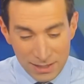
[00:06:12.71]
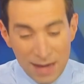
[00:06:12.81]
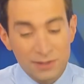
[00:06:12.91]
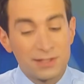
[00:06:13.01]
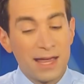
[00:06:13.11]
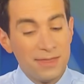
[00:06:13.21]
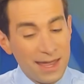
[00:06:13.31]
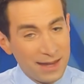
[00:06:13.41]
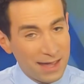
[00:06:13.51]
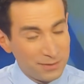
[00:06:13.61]
Yes,
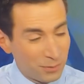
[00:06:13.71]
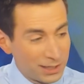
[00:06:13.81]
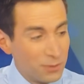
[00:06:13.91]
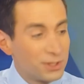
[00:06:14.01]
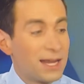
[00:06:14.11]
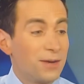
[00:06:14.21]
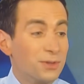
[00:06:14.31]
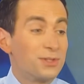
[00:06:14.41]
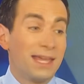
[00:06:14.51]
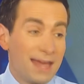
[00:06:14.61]
and what he was saying
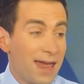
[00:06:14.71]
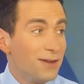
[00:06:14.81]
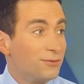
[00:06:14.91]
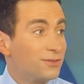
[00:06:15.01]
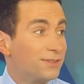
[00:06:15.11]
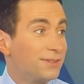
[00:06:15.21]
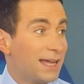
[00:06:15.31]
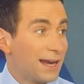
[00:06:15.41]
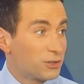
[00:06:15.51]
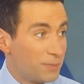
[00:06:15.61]
was they caved
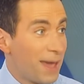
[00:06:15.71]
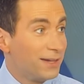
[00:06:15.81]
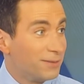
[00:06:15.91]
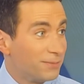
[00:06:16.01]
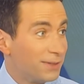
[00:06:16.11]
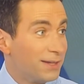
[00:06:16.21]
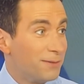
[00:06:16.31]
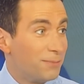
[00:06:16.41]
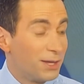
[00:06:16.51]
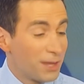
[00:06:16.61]
and actually paid him,
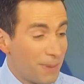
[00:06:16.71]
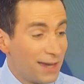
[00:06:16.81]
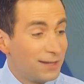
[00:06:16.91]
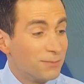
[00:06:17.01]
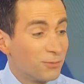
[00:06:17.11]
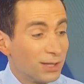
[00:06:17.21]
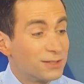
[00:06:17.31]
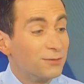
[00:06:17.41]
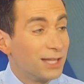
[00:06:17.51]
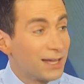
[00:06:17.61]
but they paid him
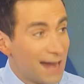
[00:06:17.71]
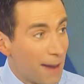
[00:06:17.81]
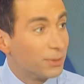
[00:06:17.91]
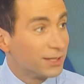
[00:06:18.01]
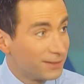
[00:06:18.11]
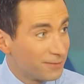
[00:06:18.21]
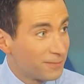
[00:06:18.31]
relatively unhappily.